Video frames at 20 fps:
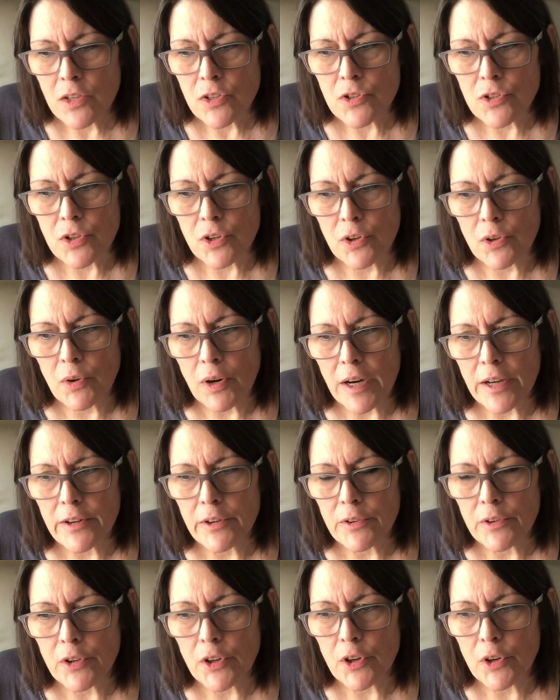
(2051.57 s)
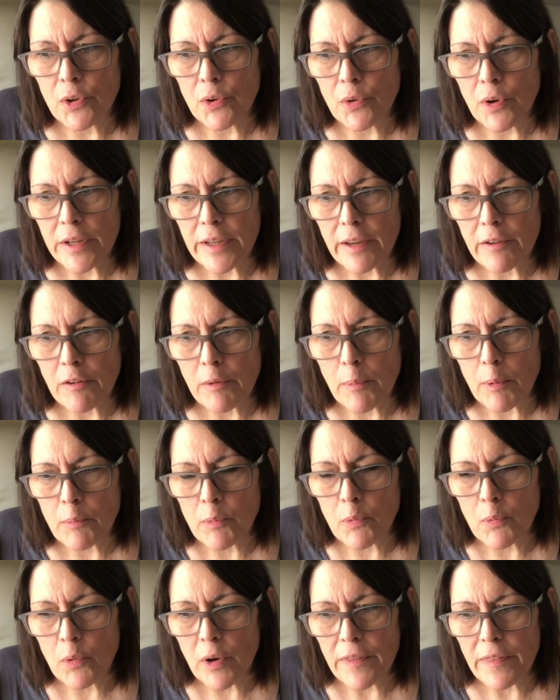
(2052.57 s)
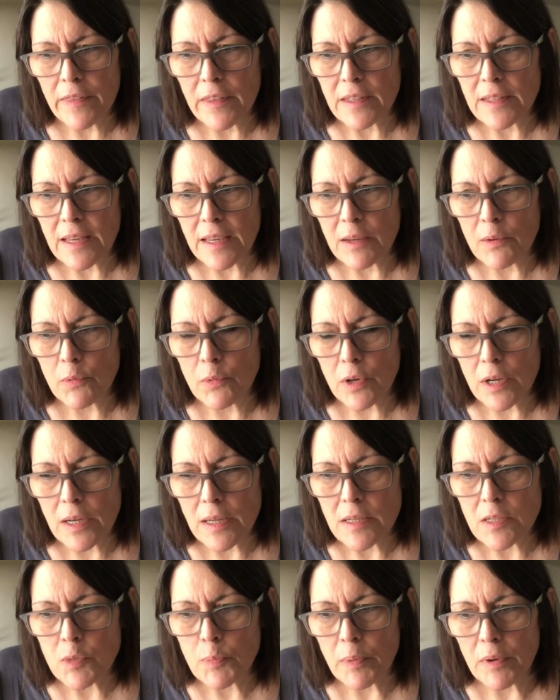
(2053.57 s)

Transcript: So I don't know, I can't remember what the date was,